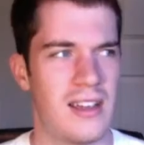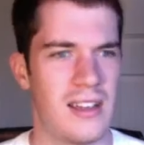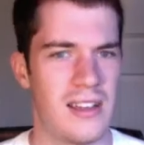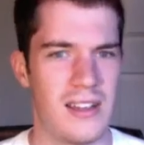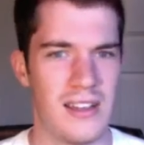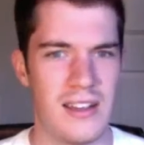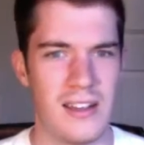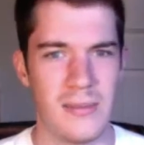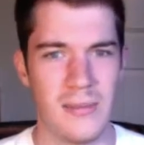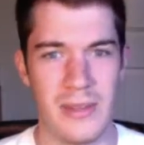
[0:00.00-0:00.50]
And
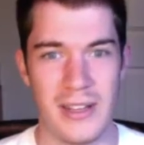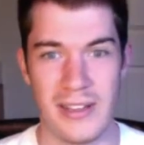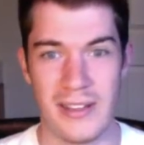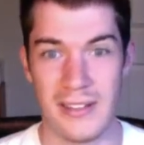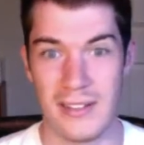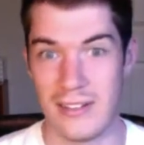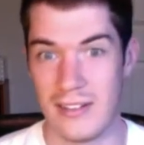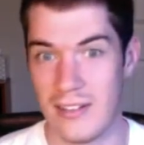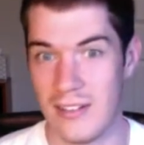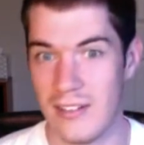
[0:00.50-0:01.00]
then I'm like,
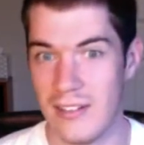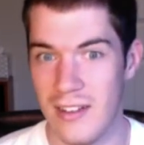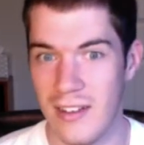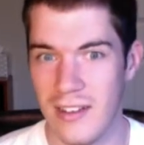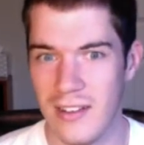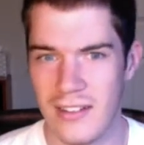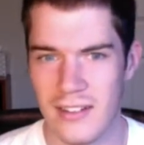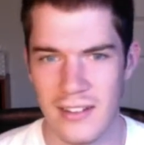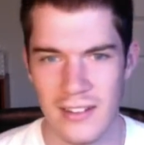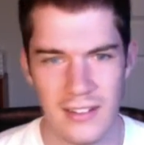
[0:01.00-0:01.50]
a year
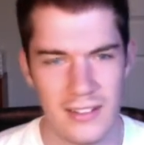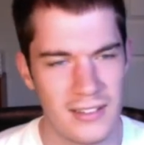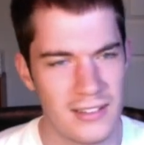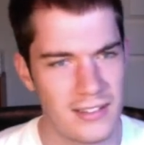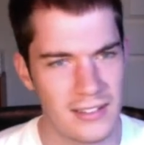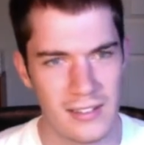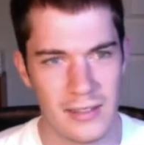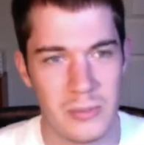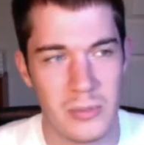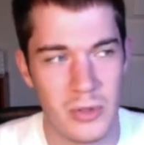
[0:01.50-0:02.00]
later,
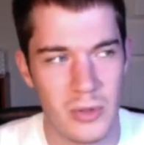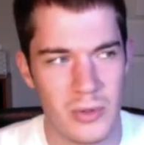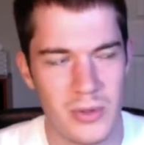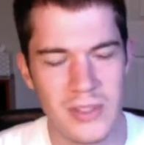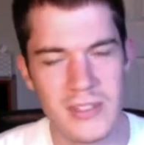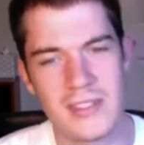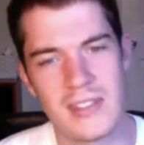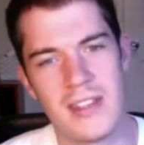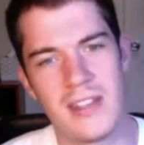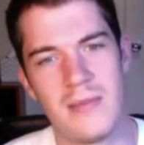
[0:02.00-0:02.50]
I'm doing the
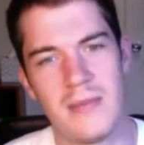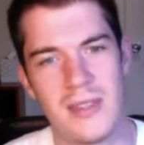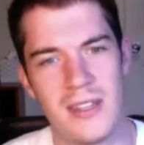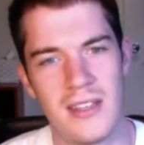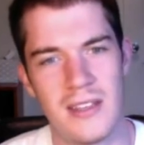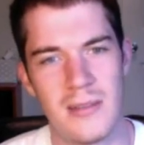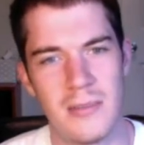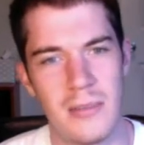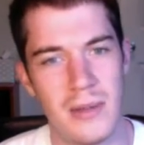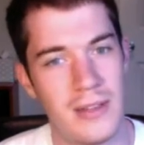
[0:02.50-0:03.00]
same
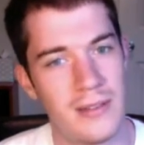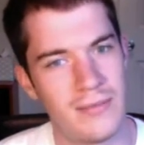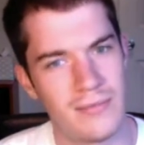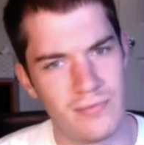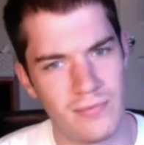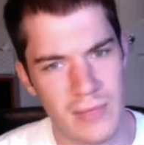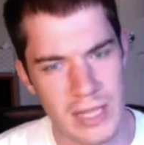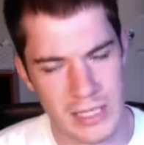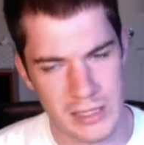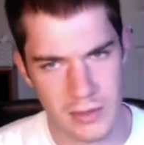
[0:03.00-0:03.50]
thing, but
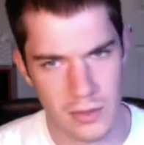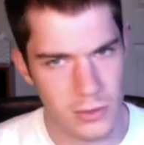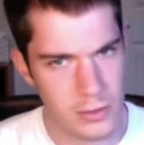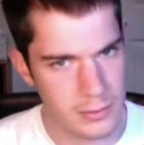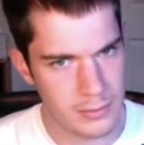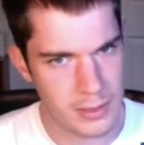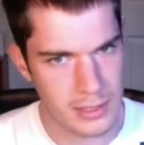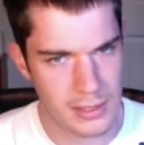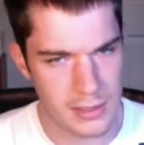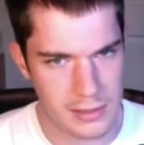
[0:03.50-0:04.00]
that's only
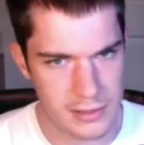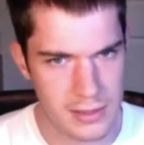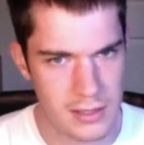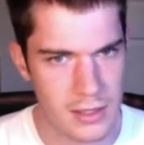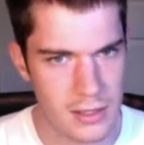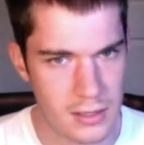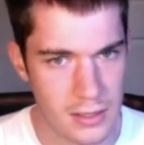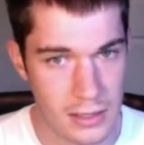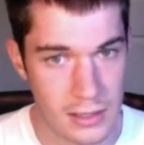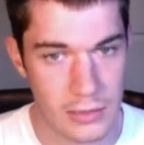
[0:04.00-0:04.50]
because I
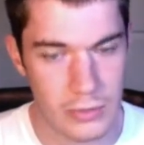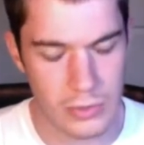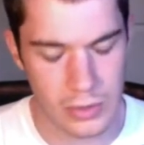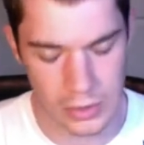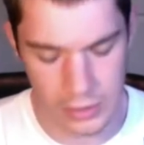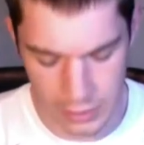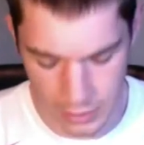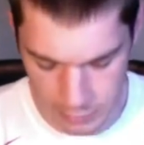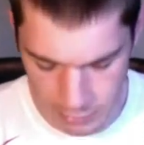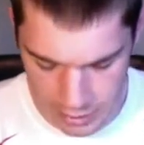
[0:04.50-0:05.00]
could get a
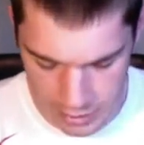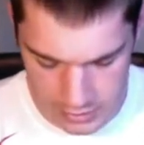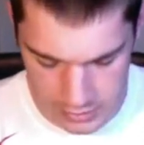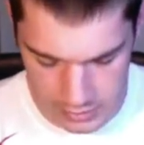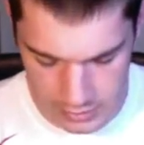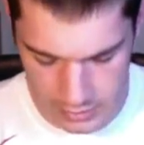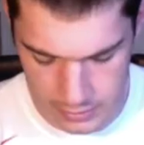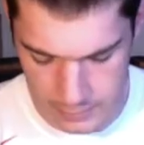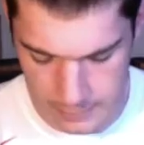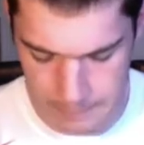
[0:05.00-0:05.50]
really good price
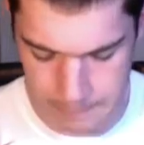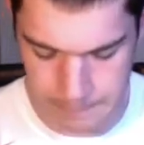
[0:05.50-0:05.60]
on it.